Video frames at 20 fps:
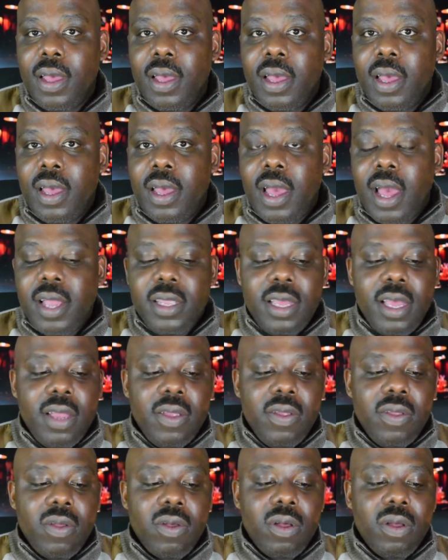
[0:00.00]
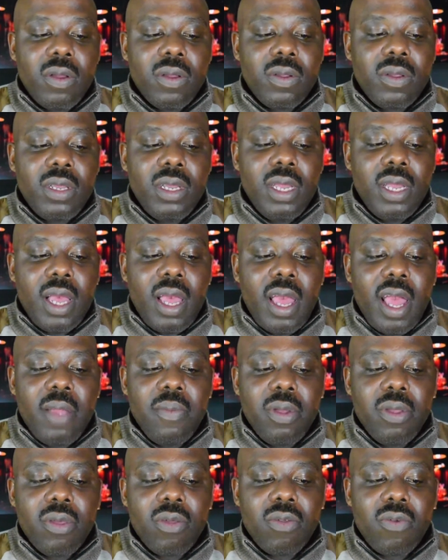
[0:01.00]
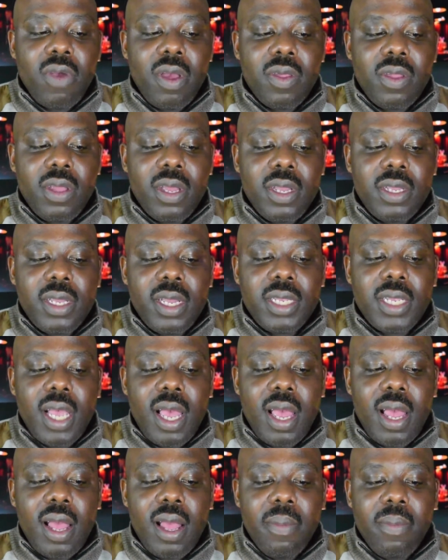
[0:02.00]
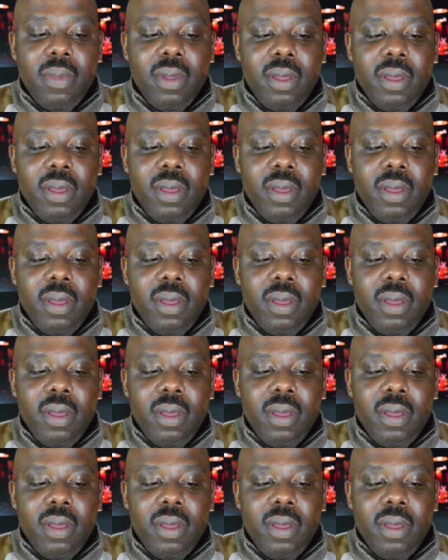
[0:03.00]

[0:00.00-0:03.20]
And then the administration at that time